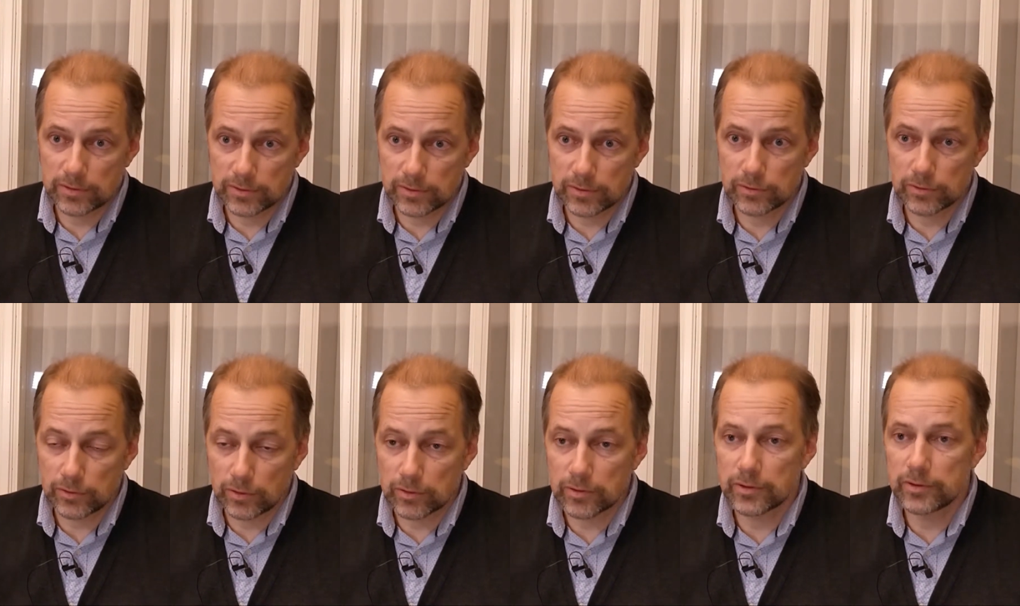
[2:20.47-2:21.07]

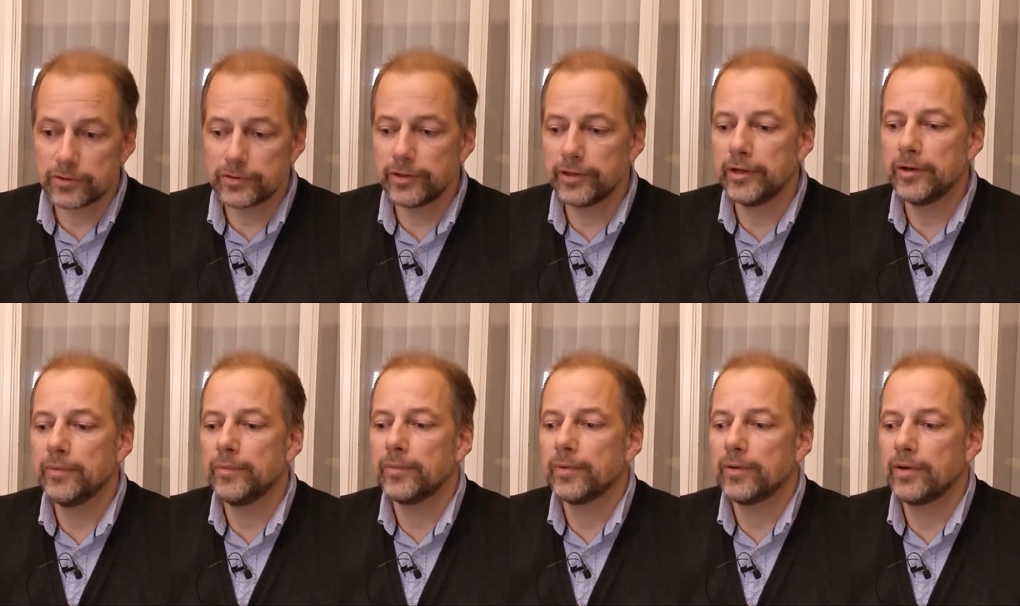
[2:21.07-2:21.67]

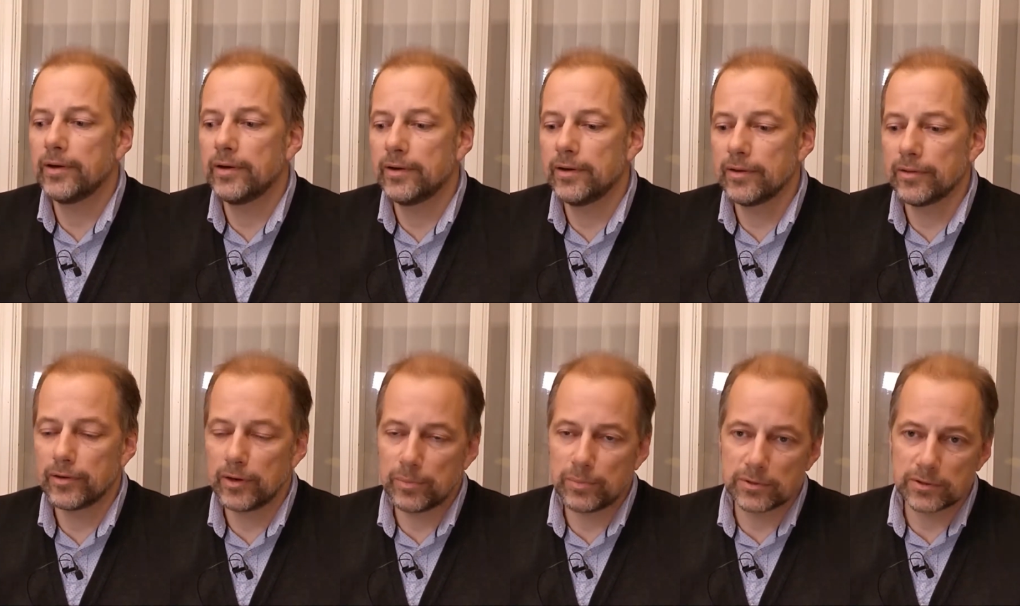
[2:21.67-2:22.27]
Sociocracy
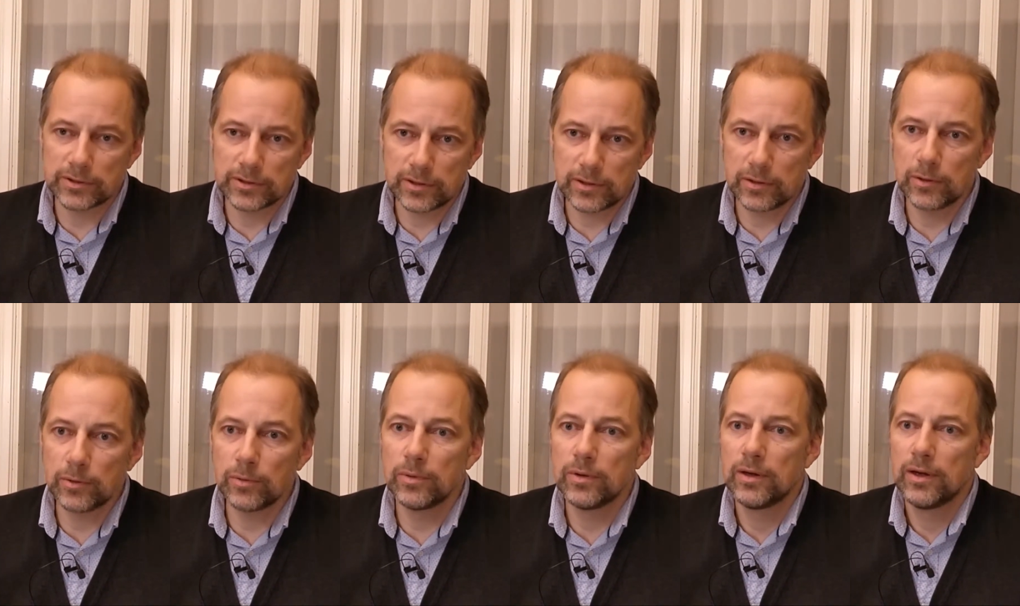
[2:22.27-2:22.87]

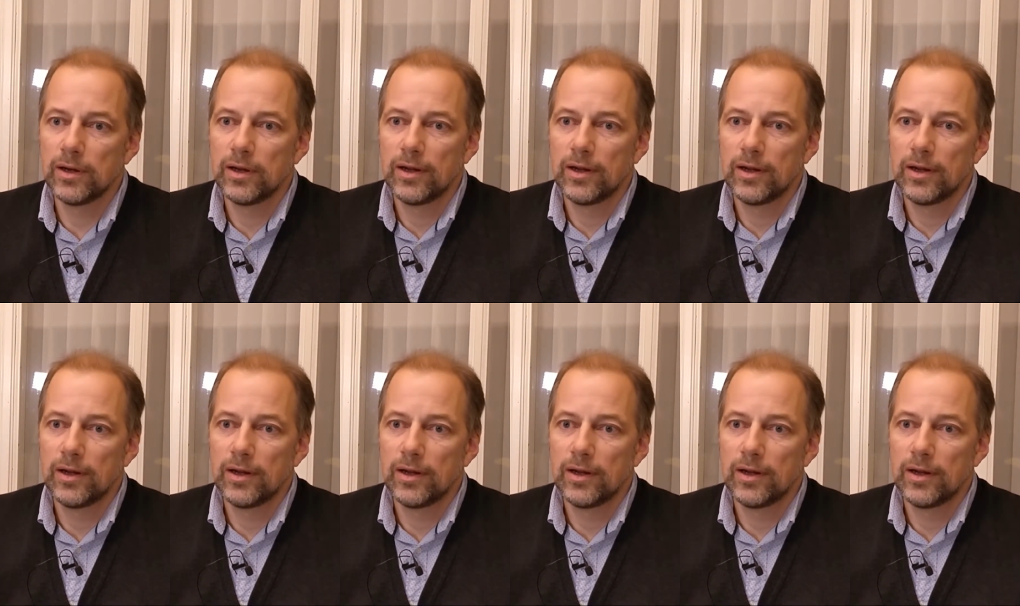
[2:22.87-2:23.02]
3.0.